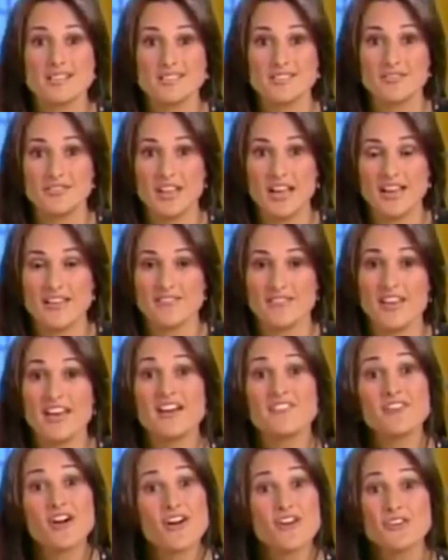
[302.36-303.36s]
of life have
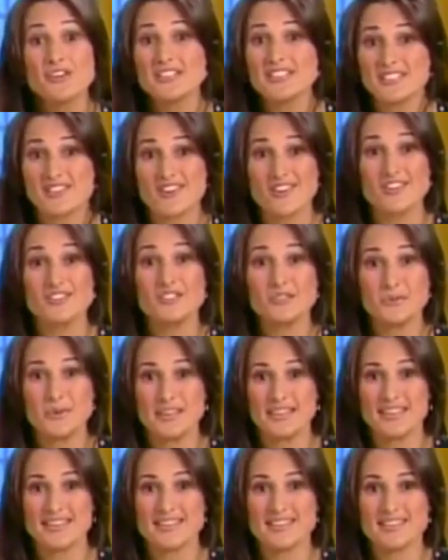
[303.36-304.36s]
already started doing
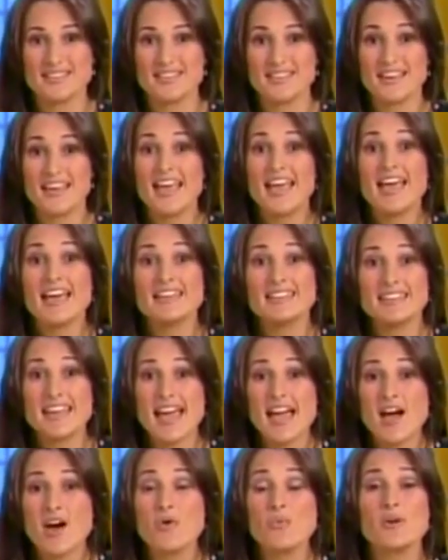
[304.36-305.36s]
this. And
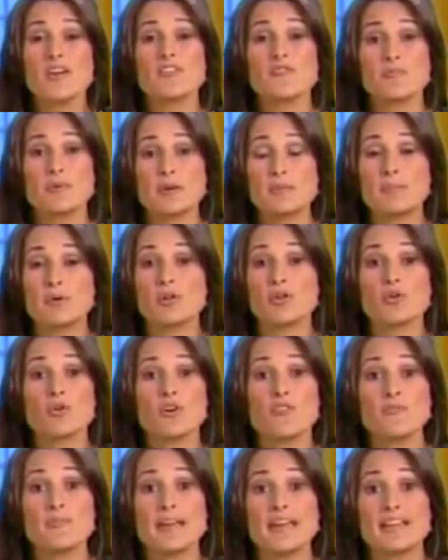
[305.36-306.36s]
now we have people who have
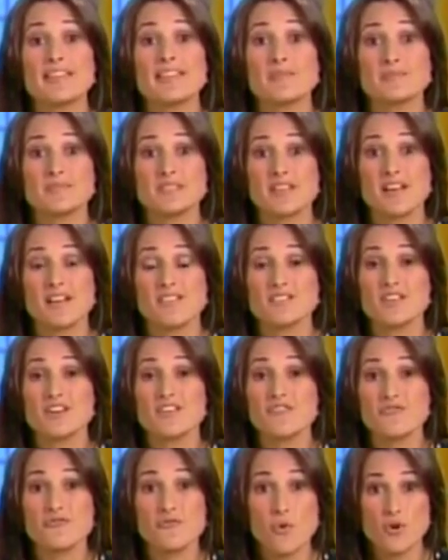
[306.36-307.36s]
made themselves a
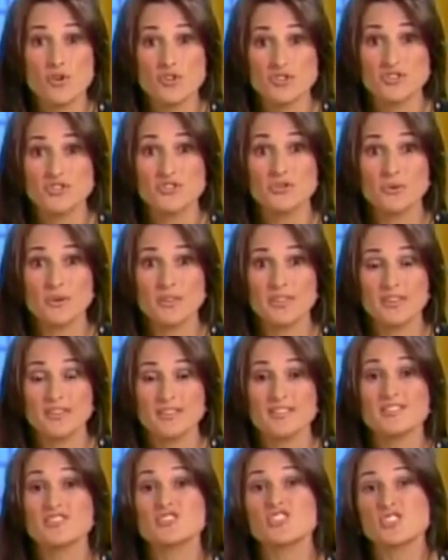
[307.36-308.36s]
fortune doing this
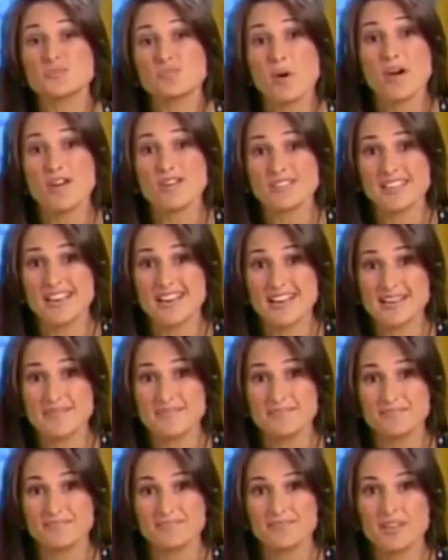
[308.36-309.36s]
just part time
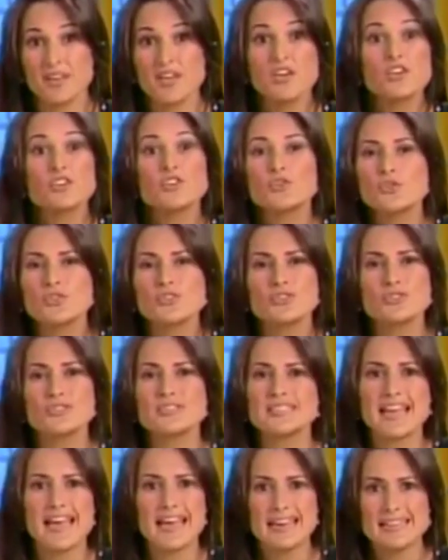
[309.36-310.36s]
recessions are
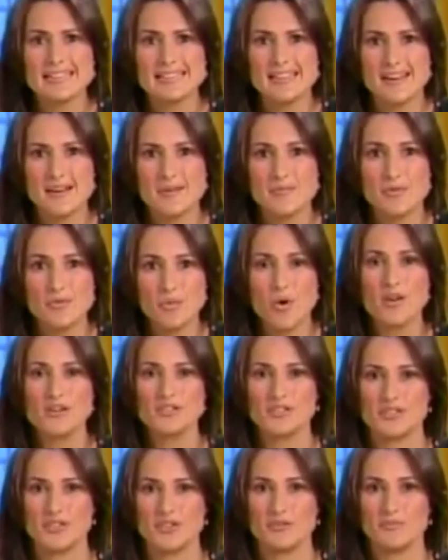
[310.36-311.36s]
the perfect time for
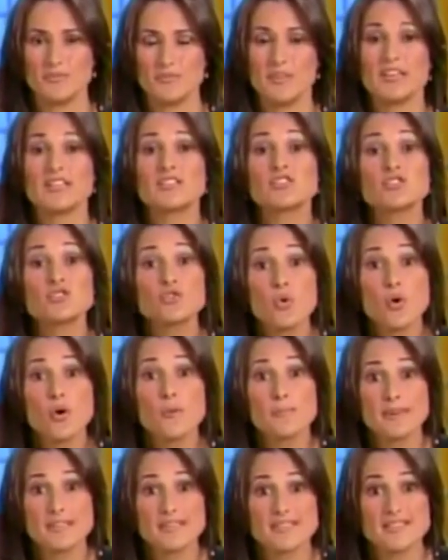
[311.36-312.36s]
scam artists out
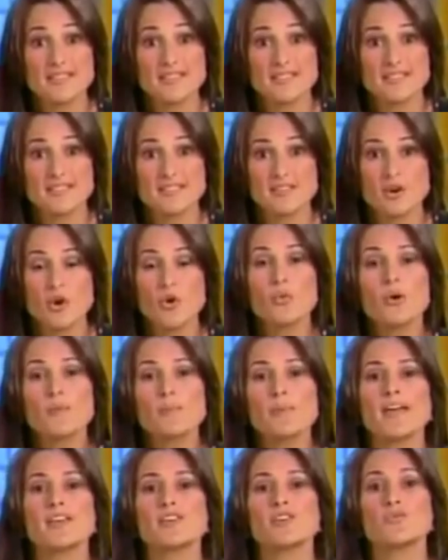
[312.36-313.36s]
to make a quick buck
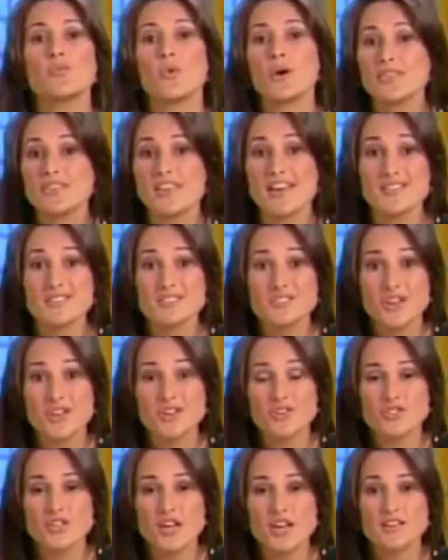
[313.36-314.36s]
off naive and
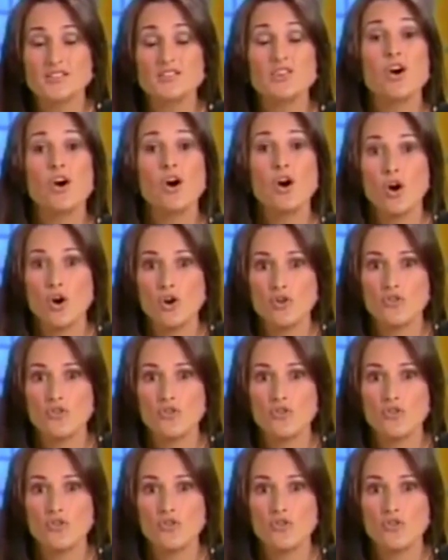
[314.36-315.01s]
desperate people.